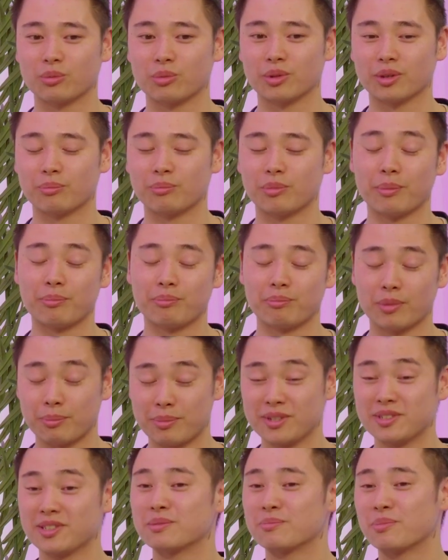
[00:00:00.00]
my
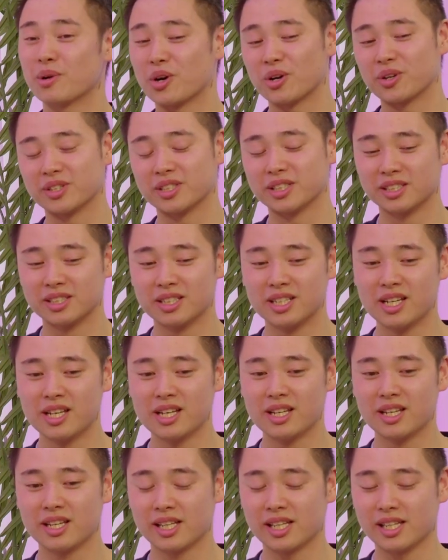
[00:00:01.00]
business partner,
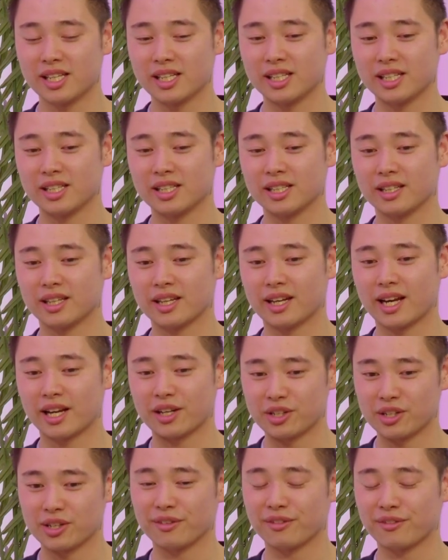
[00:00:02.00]
he
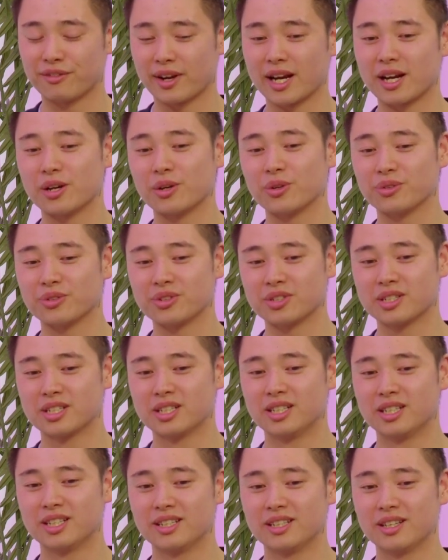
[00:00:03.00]
actually found
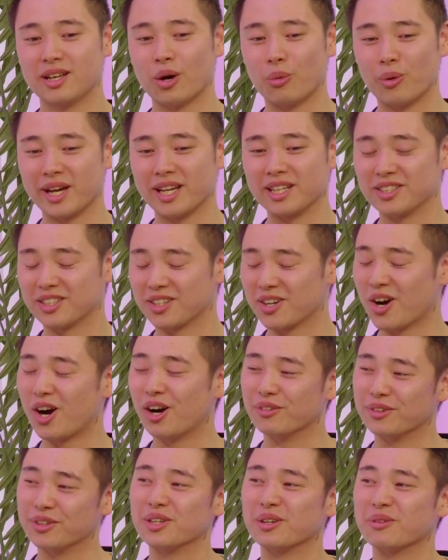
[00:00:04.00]
a way to
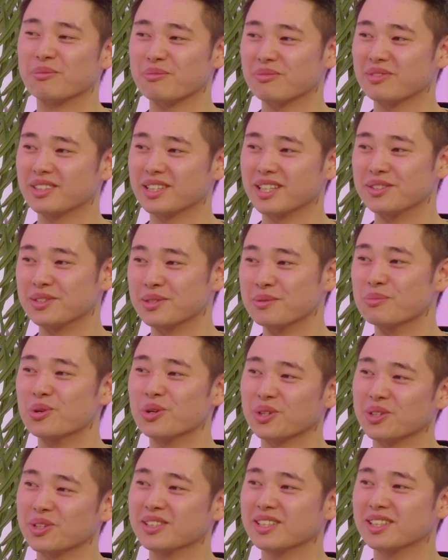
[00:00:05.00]
carve it up into
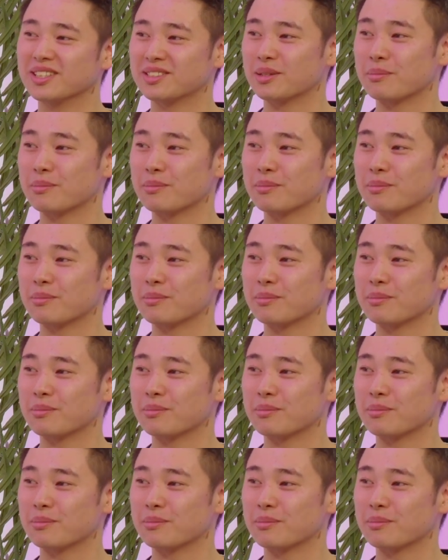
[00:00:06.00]
more units to